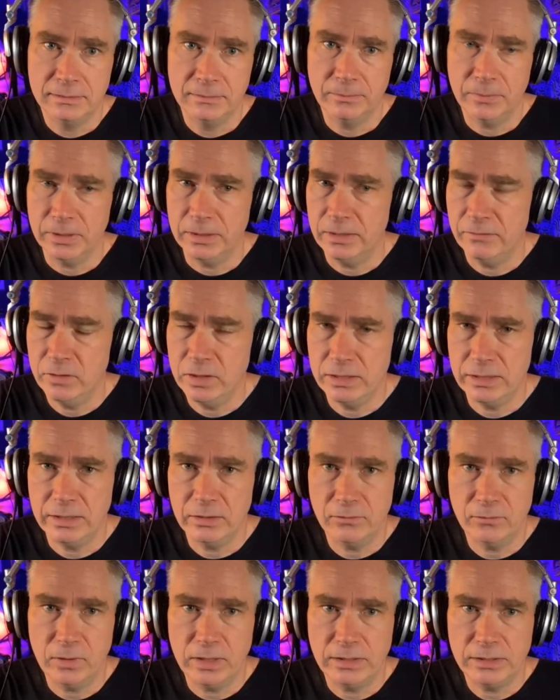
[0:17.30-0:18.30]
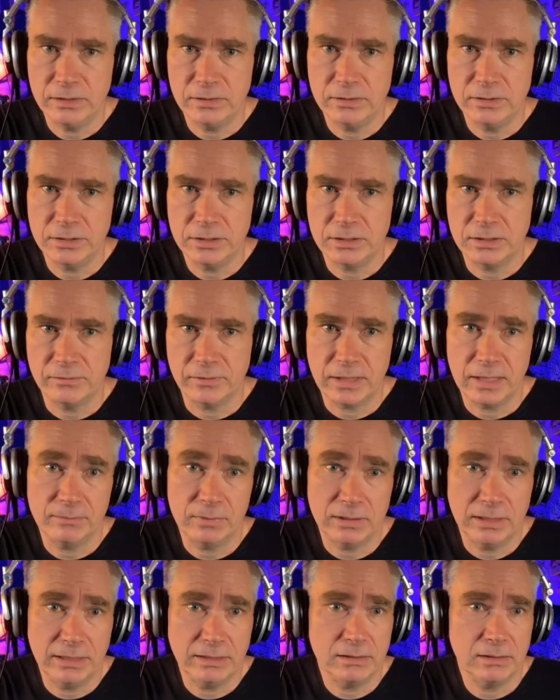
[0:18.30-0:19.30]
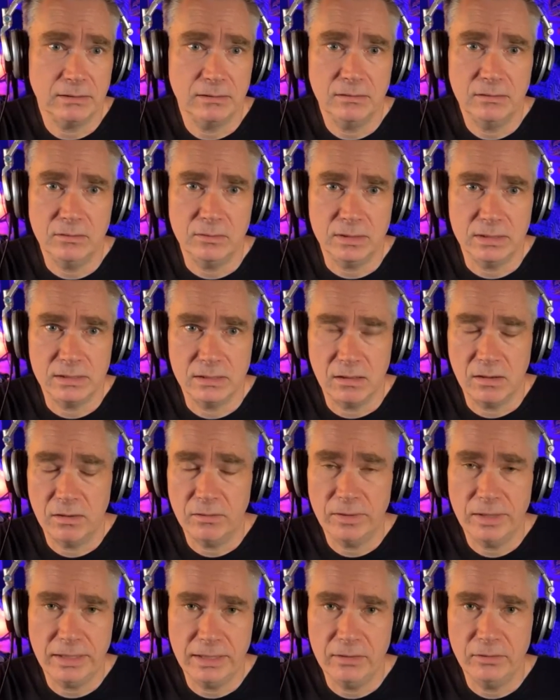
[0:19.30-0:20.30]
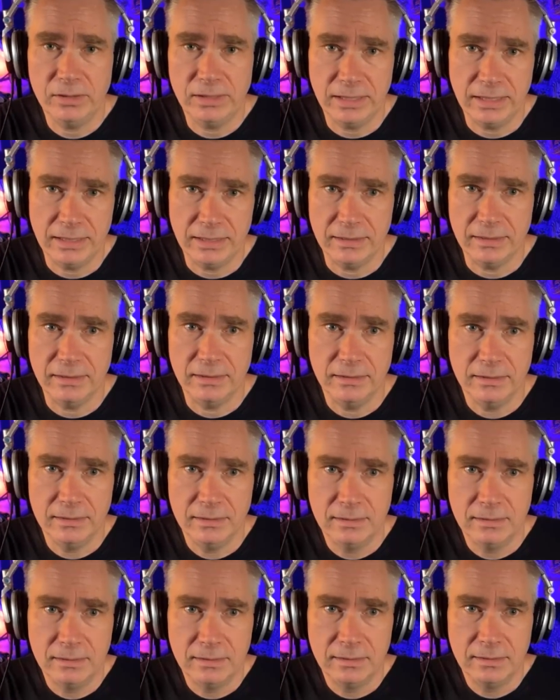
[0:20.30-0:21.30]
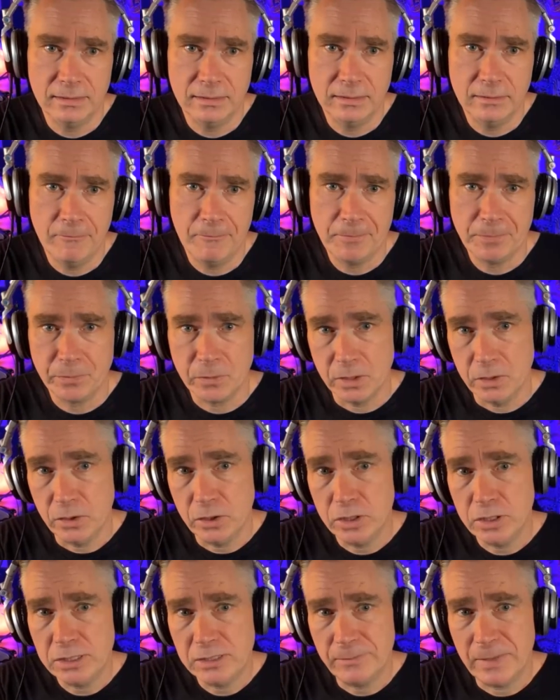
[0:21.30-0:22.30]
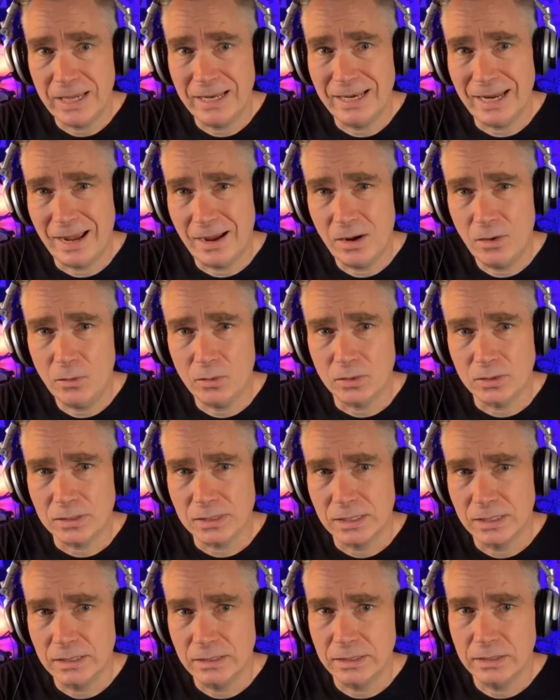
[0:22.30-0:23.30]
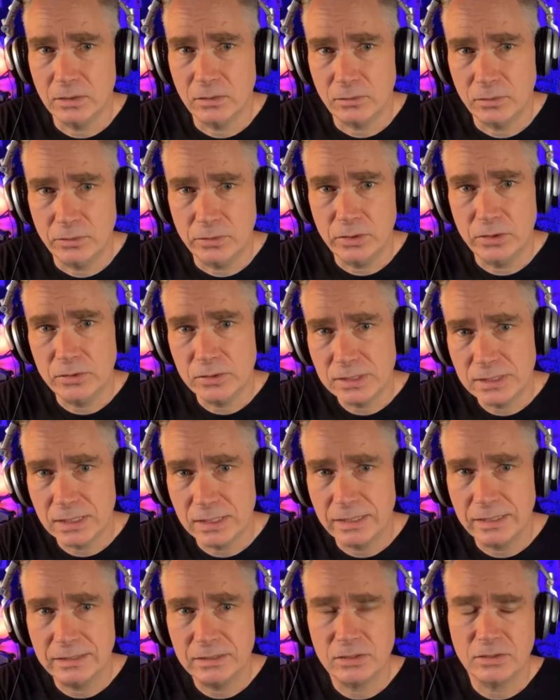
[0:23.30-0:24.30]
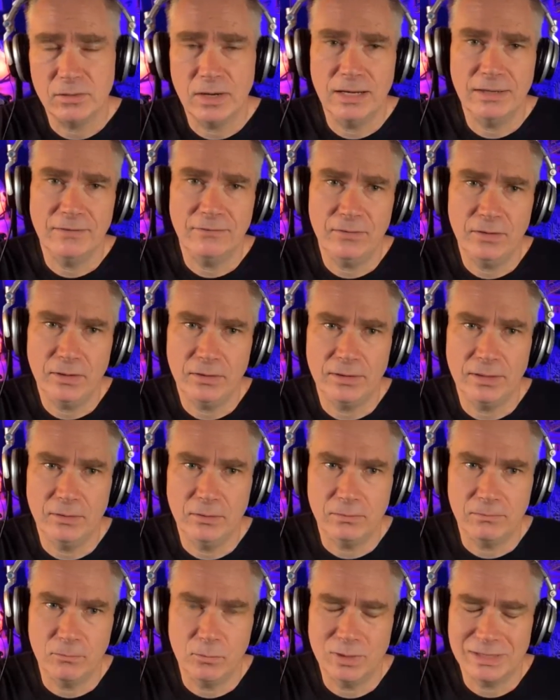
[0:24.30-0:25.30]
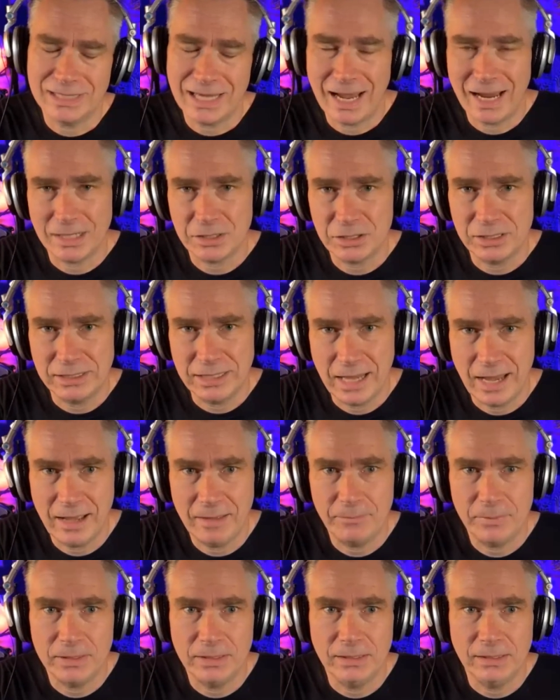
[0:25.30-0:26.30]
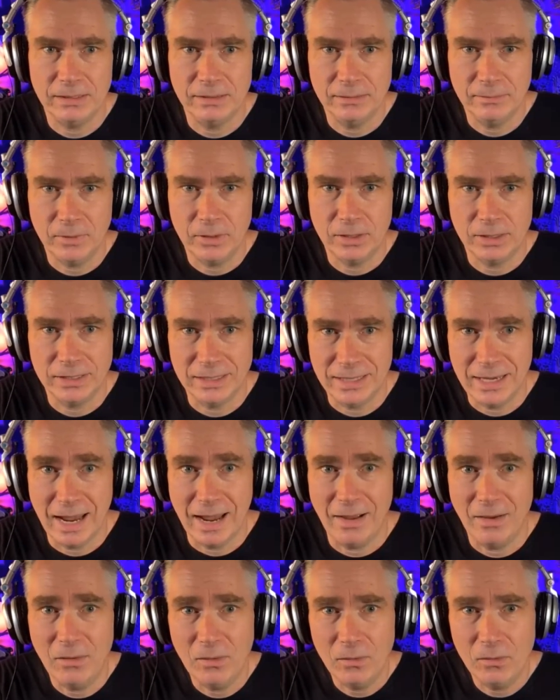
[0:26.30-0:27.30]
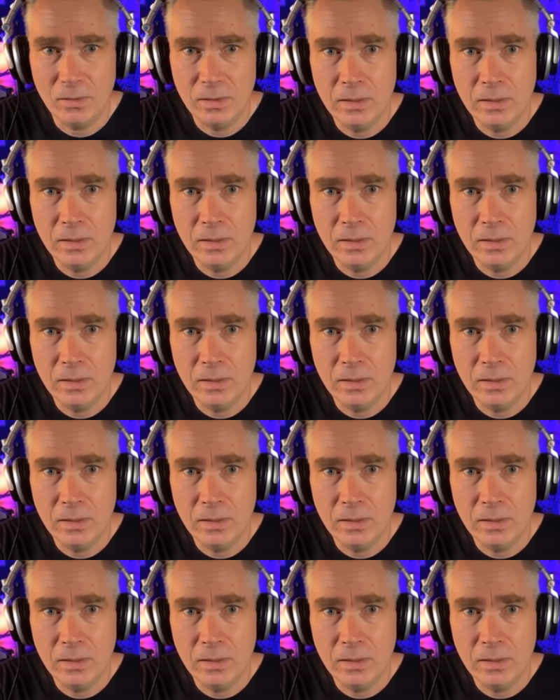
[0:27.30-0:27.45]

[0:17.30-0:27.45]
But everything researched a couple days ago is already outdated. You could spend hours hunting through news sites trying to figure out what's actually happening in the market now,